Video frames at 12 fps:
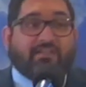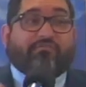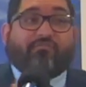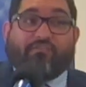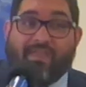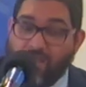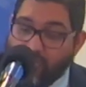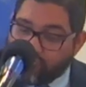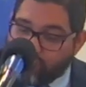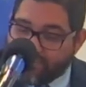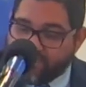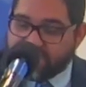filled
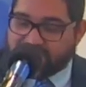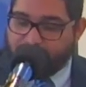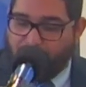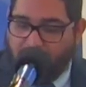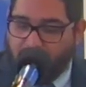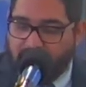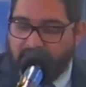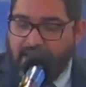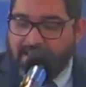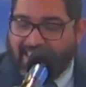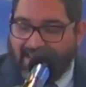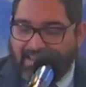with the
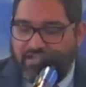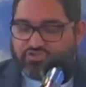Spirit can lead